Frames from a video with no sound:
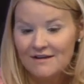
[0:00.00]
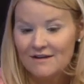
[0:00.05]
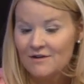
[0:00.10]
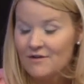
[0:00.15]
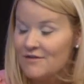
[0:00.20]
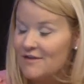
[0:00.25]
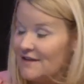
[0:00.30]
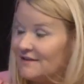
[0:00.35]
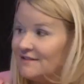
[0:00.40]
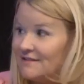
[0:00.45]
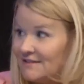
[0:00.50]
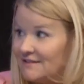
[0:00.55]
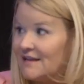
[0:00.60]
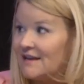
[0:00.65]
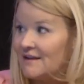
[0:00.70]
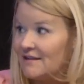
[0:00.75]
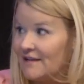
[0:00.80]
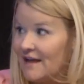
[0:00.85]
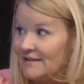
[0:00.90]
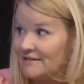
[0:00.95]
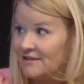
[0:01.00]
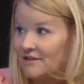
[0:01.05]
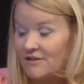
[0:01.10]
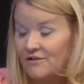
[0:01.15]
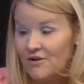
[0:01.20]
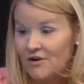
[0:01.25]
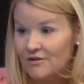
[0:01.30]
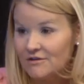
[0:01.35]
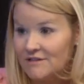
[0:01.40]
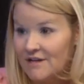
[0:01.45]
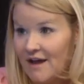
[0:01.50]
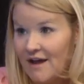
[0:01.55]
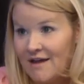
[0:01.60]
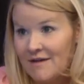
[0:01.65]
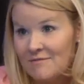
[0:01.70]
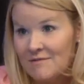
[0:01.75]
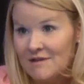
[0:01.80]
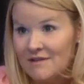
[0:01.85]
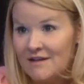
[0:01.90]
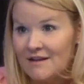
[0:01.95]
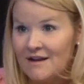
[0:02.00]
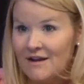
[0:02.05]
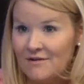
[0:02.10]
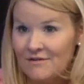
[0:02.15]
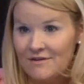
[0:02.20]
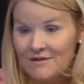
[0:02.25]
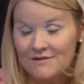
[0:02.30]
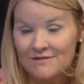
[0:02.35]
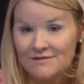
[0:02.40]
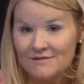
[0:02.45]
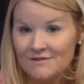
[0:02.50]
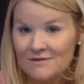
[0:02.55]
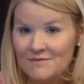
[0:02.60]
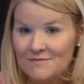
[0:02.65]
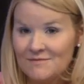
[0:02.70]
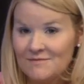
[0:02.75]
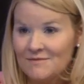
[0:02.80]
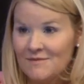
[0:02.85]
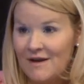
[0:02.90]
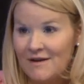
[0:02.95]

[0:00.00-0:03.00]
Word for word: you know, they send Alaska a long time, and then there's some